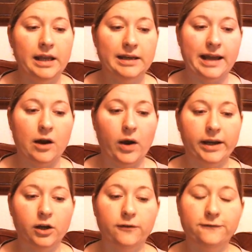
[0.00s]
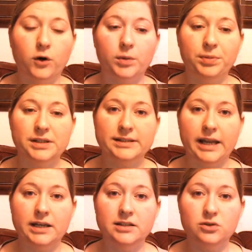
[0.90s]
Now I know 4 plus
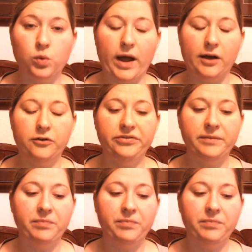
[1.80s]
8 is 12,